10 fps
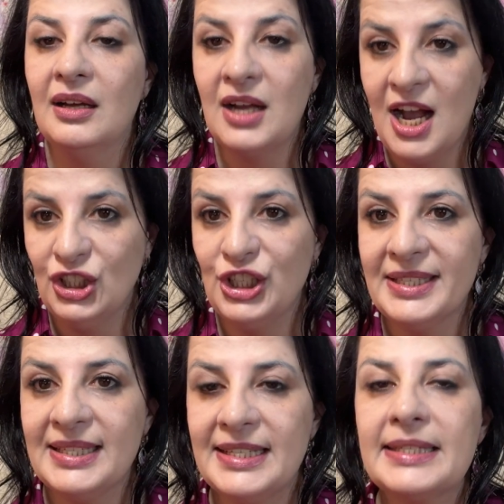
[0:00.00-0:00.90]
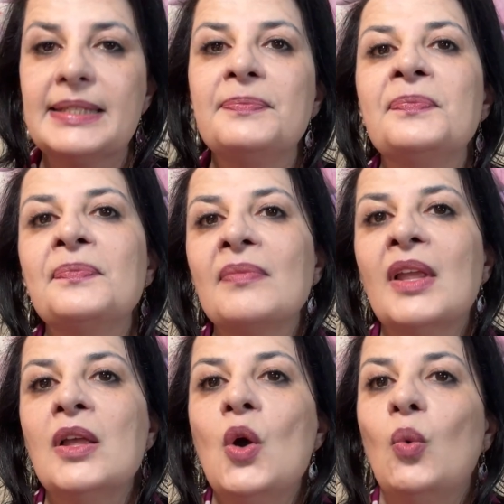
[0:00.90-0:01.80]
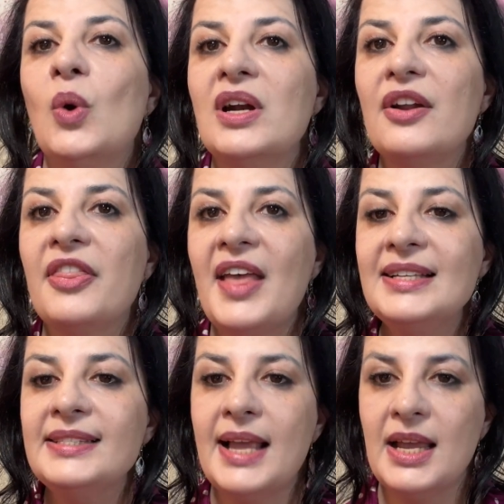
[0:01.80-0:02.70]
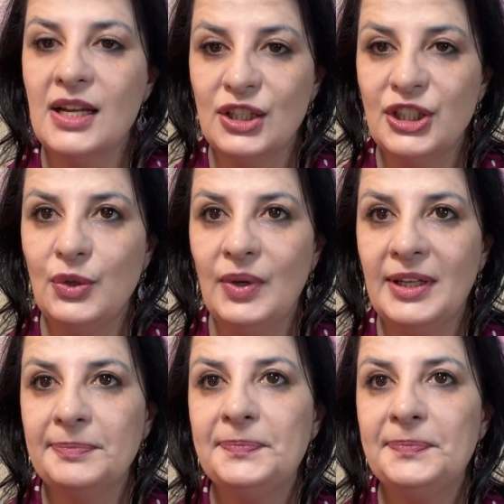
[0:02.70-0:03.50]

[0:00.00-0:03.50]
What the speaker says: consciousness. What are they saying or doing?